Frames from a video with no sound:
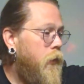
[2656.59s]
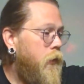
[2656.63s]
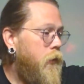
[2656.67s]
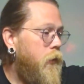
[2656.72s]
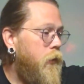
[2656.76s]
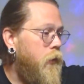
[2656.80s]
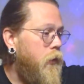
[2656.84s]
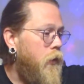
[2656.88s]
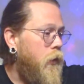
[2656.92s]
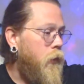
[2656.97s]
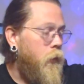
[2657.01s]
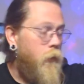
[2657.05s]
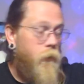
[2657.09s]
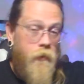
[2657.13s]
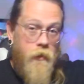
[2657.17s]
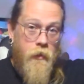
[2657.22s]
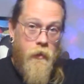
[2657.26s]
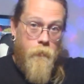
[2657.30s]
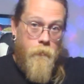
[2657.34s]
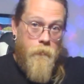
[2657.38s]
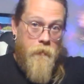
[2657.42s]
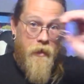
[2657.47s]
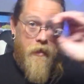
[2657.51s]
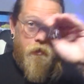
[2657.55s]
you know,
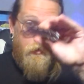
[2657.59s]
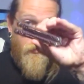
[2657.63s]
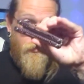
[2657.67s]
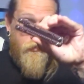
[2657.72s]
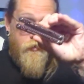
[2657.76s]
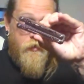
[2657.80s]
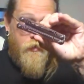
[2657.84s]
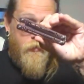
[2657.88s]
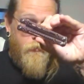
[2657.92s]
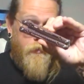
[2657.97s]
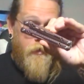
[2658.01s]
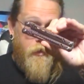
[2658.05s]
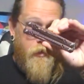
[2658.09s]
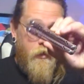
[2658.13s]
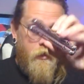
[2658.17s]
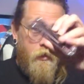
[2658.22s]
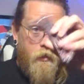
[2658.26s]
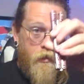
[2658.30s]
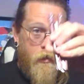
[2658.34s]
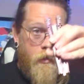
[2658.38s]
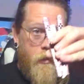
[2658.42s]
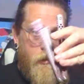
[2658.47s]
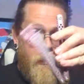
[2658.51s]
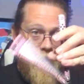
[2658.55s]
the makers in
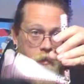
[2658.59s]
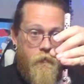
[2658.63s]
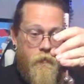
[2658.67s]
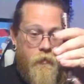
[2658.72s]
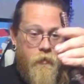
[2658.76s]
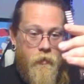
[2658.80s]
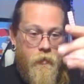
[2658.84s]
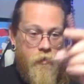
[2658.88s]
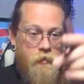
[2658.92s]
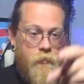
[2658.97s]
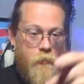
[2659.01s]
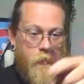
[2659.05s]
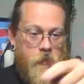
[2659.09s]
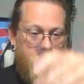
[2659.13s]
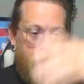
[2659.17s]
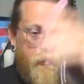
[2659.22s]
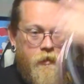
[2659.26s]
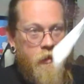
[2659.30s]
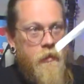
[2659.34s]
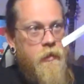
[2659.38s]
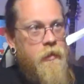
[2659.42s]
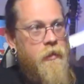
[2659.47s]
America, even though this one